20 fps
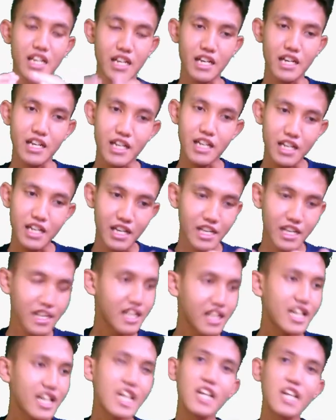
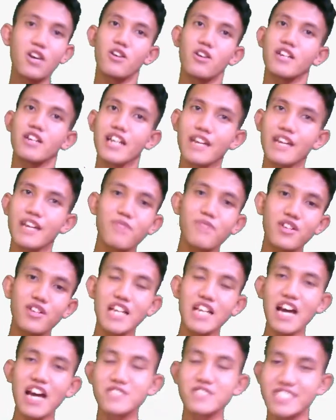the
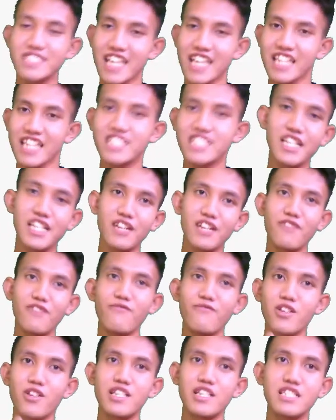correct
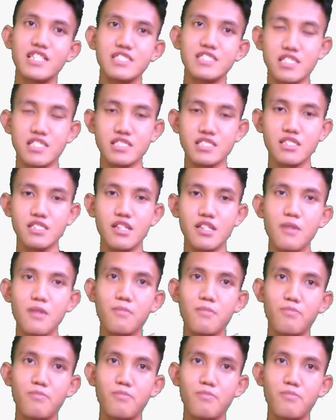pronunciation for this is